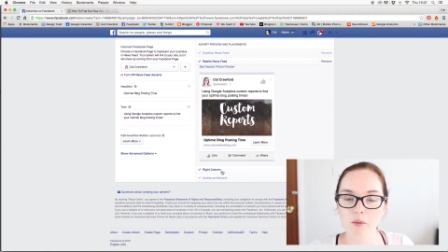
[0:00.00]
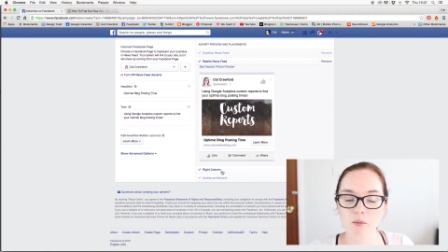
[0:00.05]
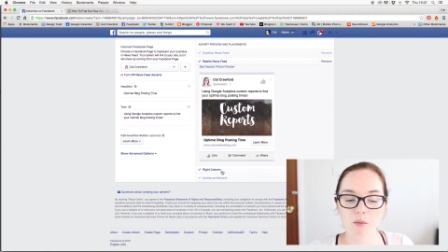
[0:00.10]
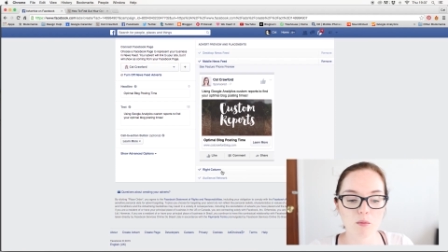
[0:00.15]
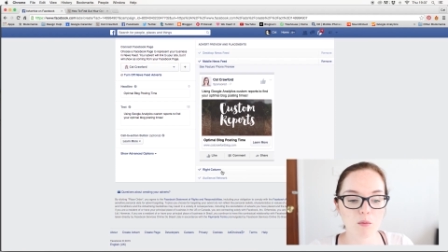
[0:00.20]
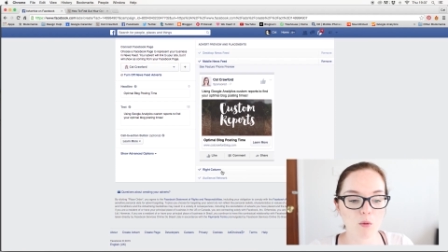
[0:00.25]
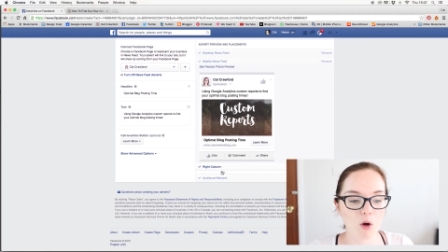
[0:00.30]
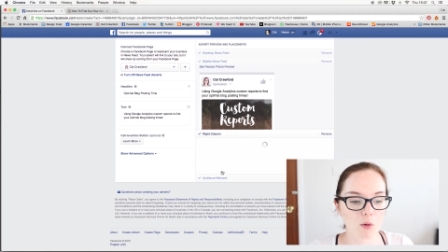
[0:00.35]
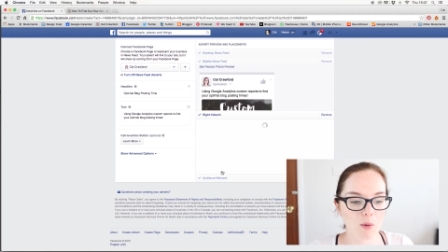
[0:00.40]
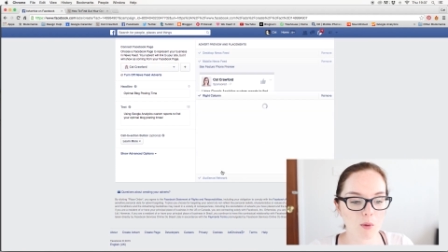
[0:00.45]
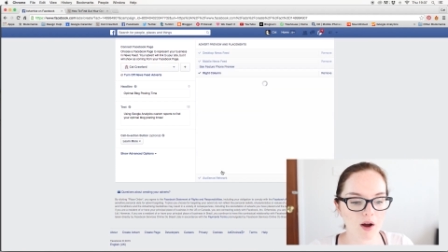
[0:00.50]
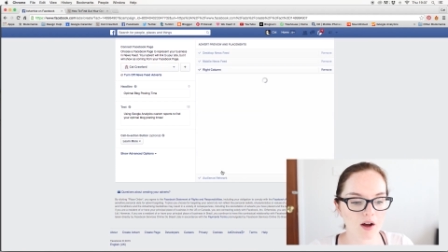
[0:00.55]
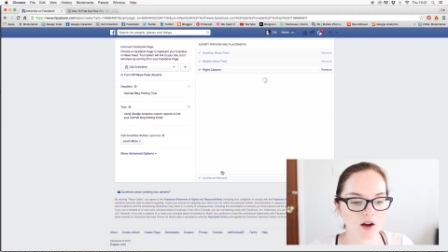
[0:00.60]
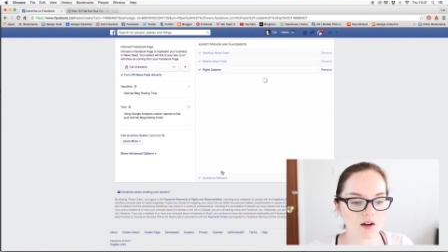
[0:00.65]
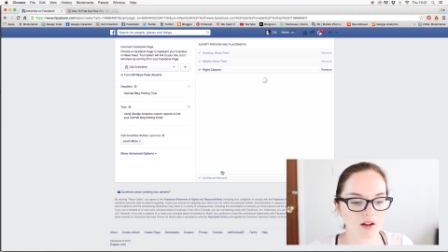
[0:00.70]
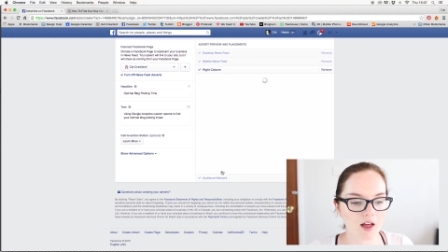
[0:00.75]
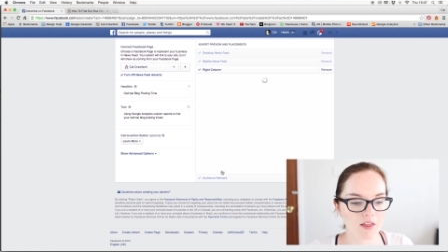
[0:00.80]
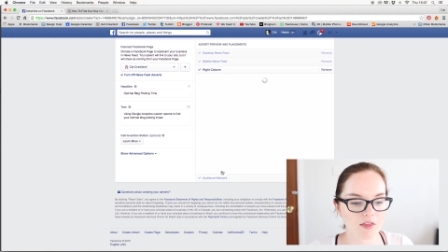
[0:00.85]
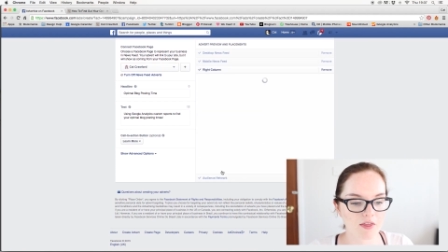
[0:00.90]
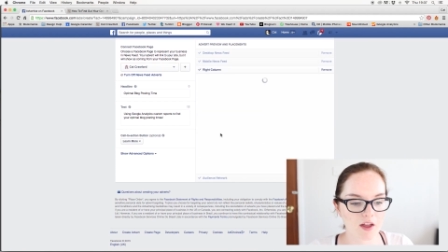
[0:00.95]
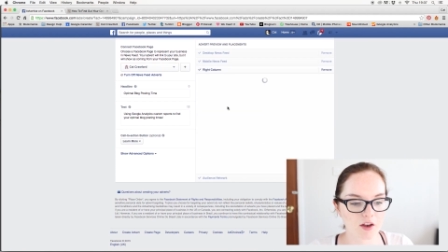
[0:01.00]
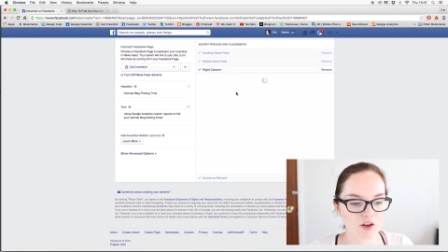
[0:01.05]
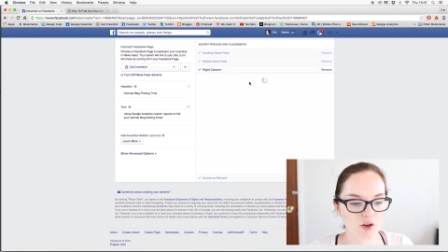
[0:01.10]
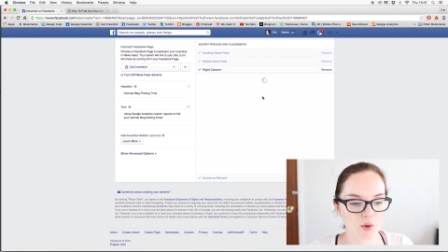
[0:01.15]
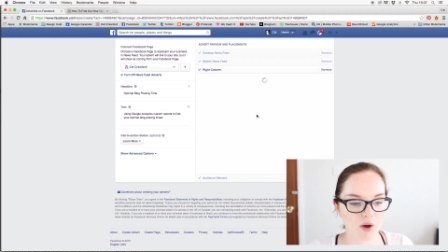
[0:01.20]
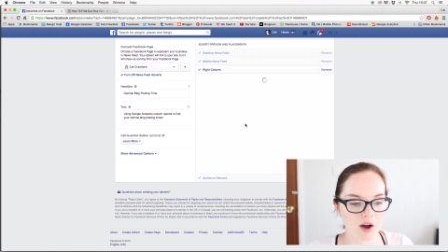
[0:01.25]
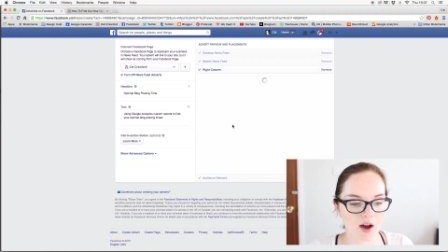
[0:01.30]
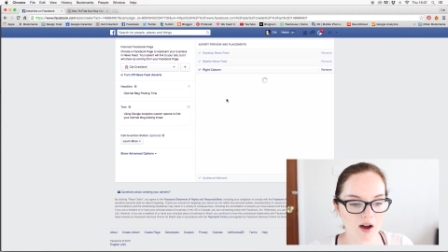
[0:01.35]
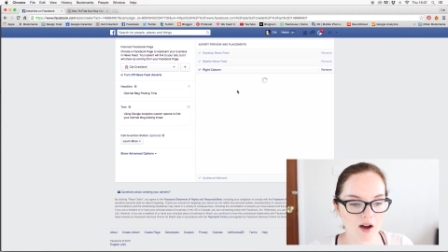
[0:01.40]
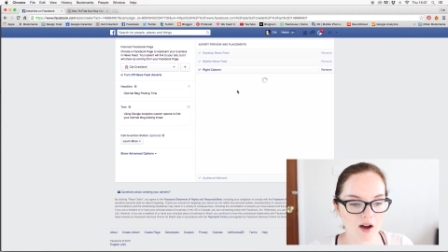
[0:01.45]
mobile. And then you
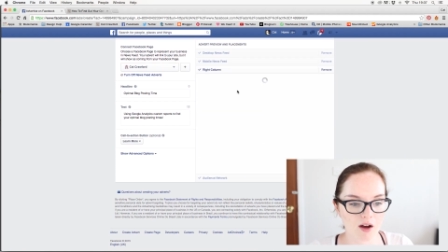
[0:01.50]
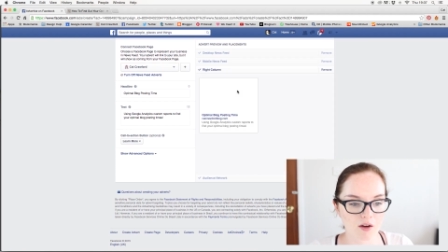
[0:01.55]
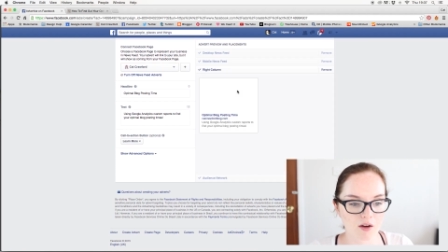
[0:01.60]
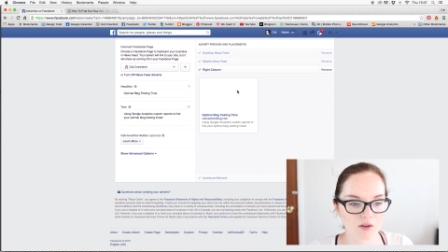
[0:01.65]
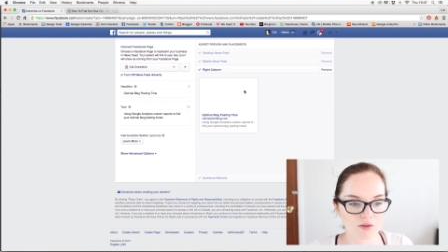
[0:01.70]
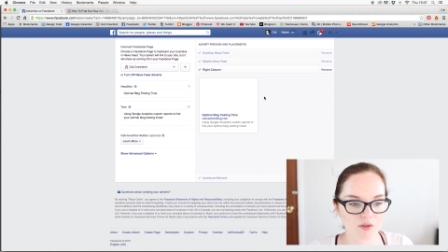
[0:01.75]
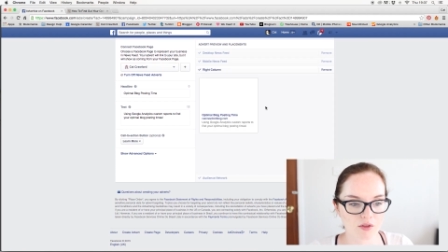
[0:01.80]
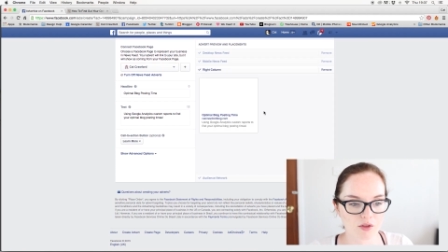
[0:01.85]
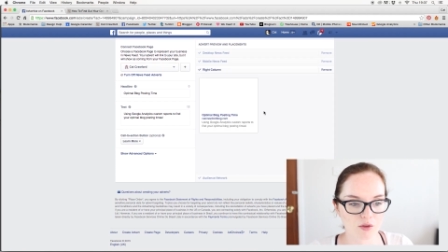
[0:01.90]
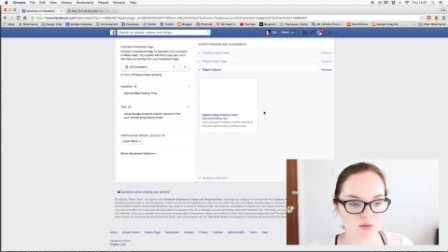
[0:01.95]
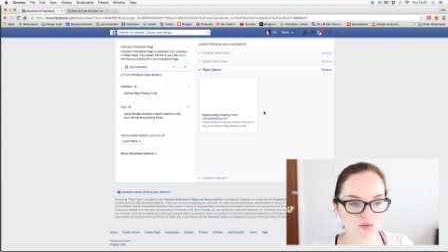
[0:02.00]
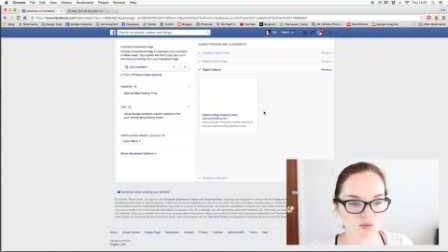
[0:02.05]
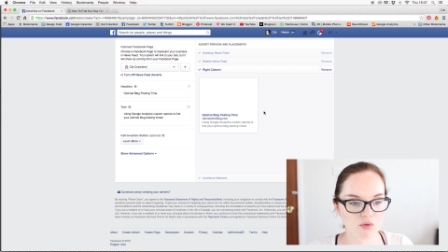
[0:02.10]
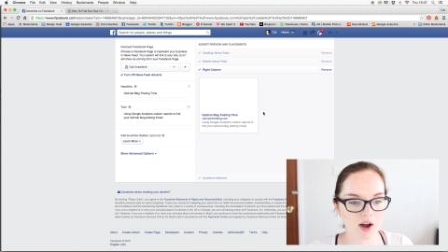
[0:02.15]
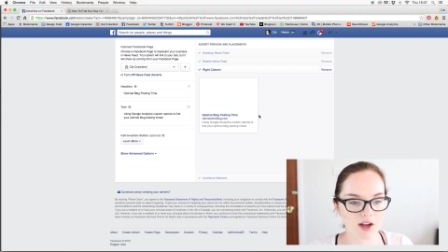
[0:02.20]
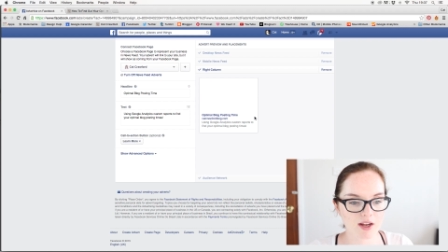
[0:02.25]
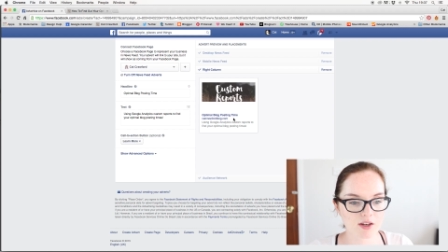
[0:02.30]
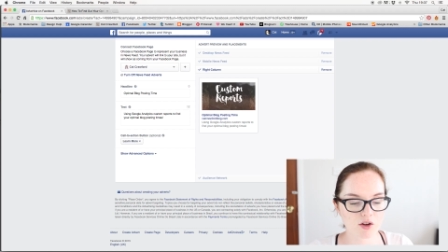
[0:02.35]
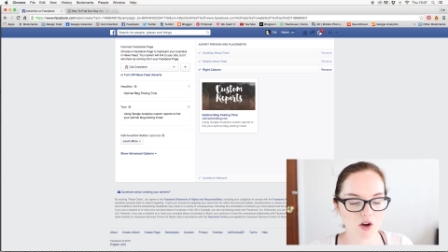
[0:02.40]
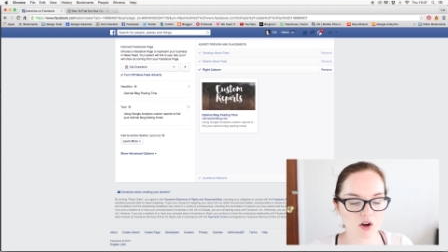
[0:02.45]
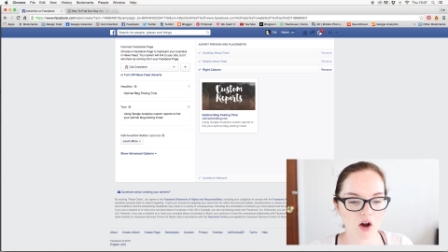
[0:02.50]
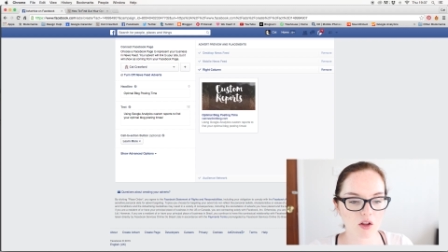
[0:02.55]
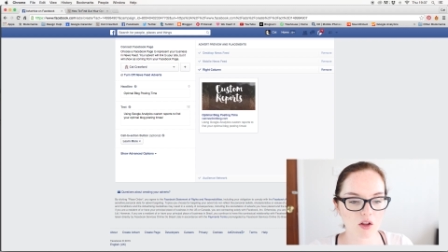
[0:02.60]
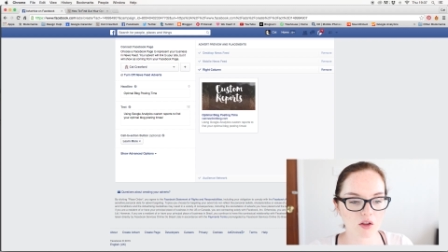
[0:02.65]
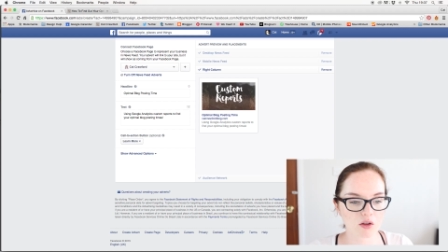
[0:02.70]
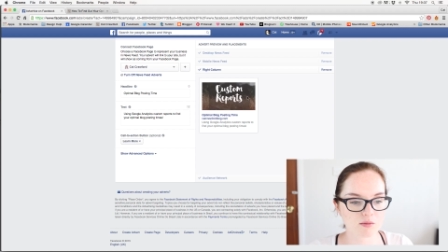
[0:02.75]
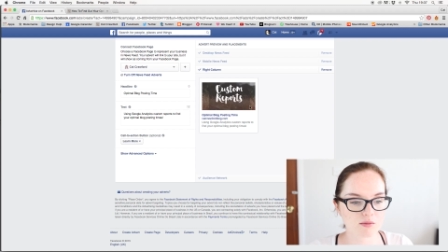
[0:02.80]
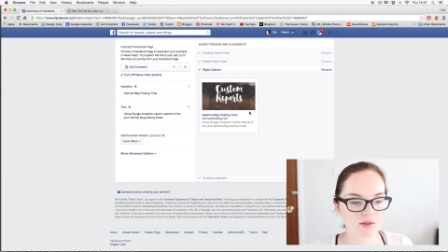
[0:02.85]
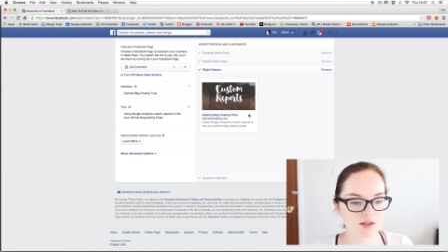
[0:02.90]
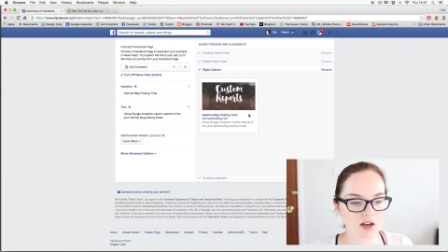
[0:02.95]
have the right
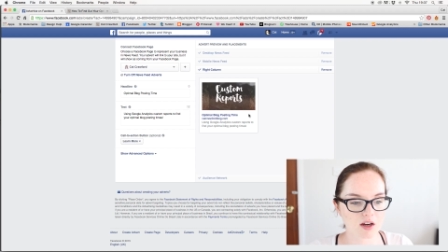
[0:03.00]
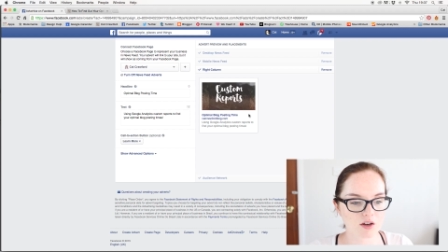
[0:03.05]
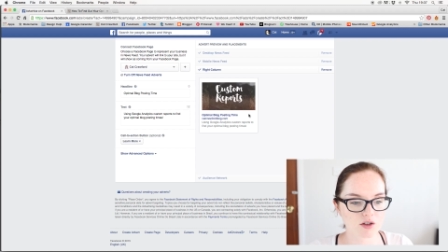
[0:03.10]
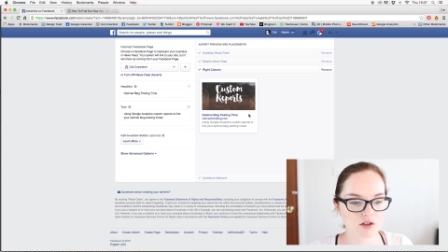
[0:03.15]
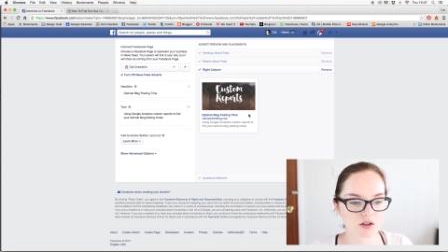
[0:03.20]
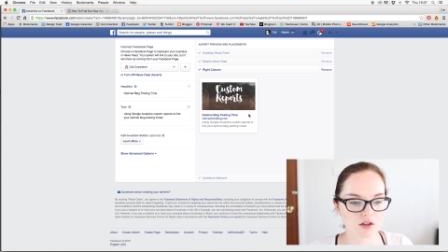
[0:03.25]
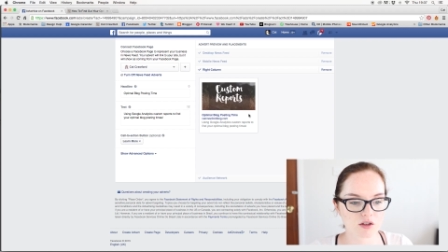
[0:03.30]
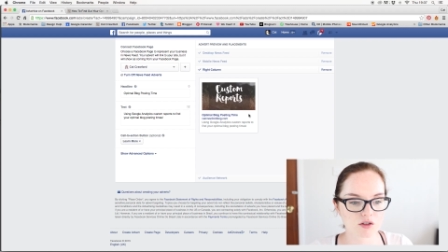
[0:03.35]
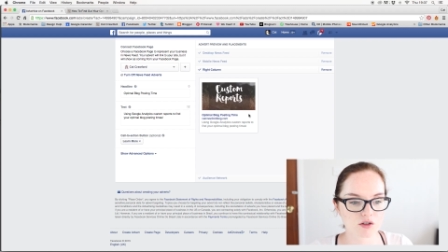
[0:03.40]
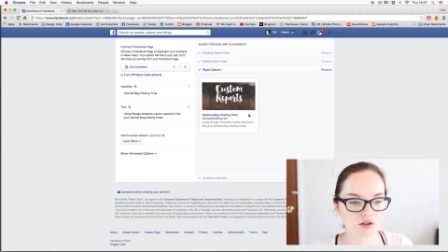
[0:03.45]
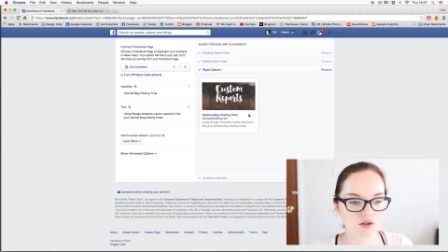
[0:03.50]
column section.